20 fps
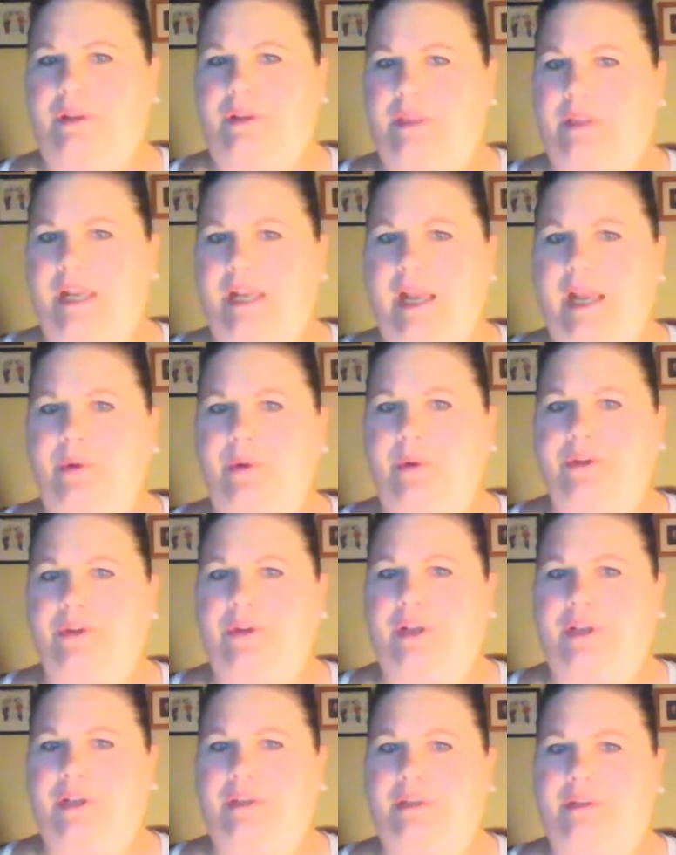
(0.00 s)
then how are you
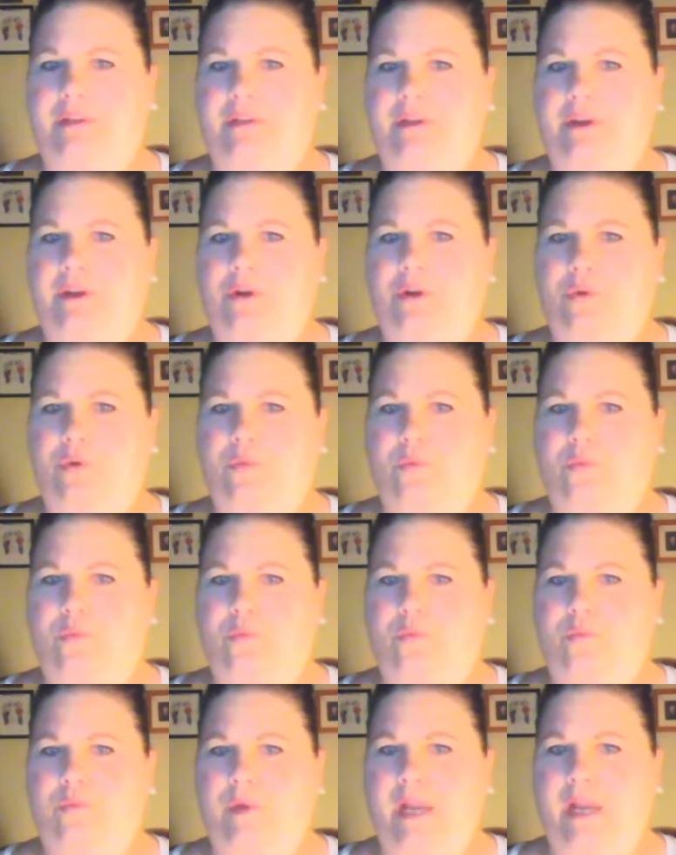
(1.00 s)
going to know
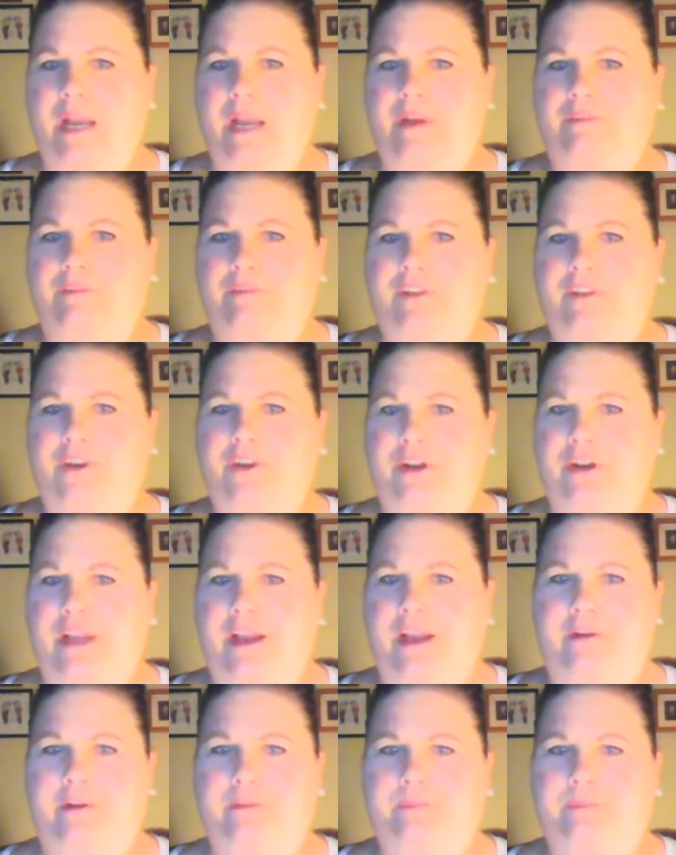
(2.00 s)
how to figure it
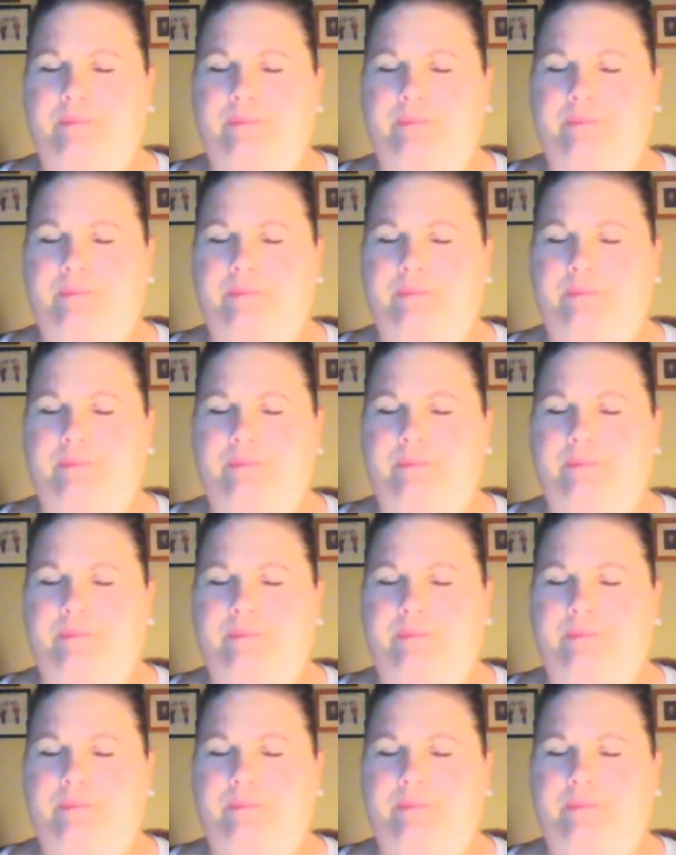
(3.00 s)
out?